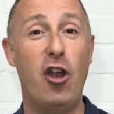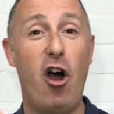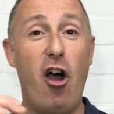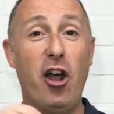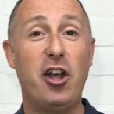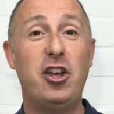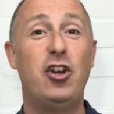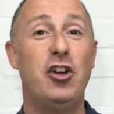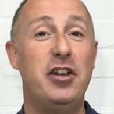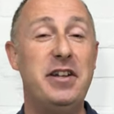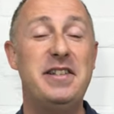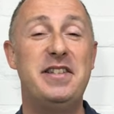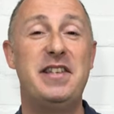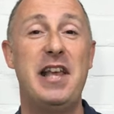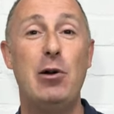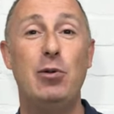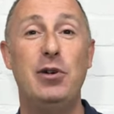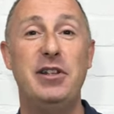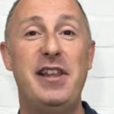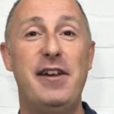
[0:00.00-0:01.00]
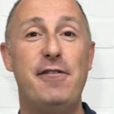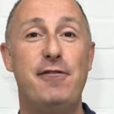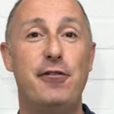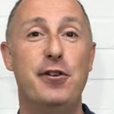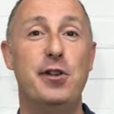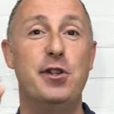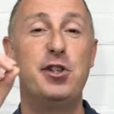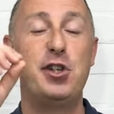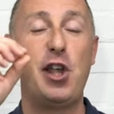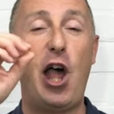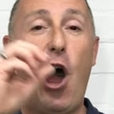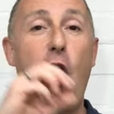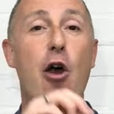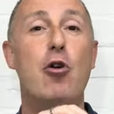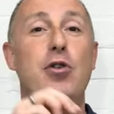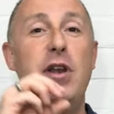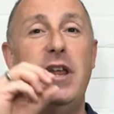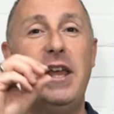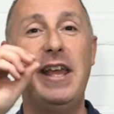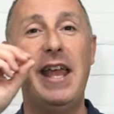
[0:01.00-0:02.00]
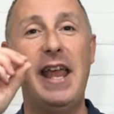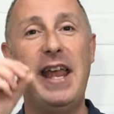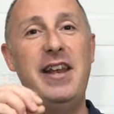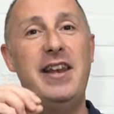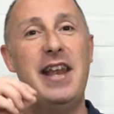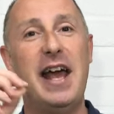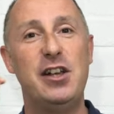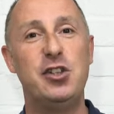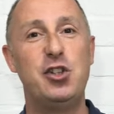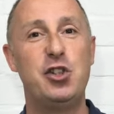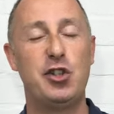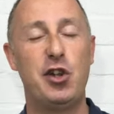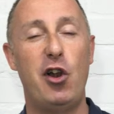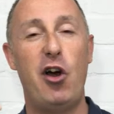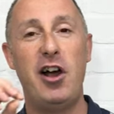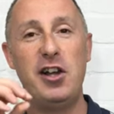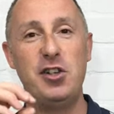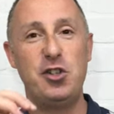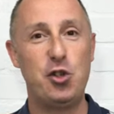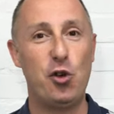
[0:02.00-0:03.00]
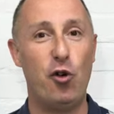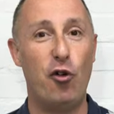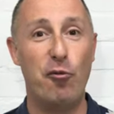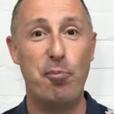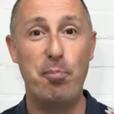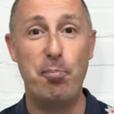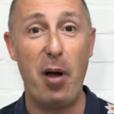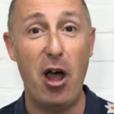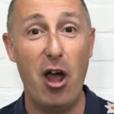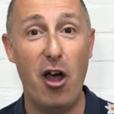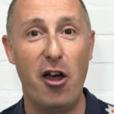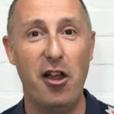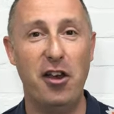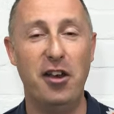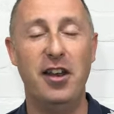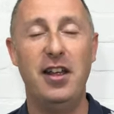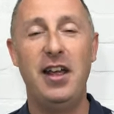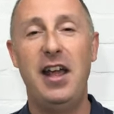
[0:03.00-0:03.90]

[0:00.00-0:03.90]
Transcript: I couldn't tell the difference only in that slight sort of burn,